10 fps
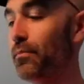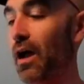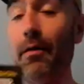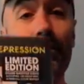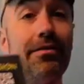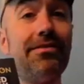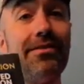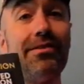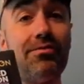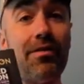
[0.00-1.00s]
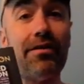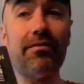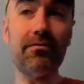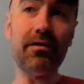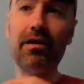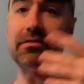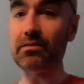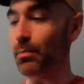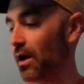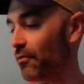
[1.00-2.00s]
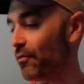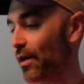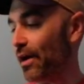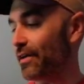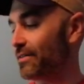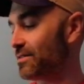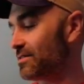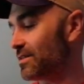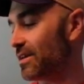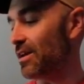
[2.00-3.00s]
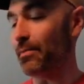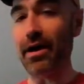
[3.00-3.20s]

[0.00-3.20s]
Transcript: I've been listening to this record on Spotify since it came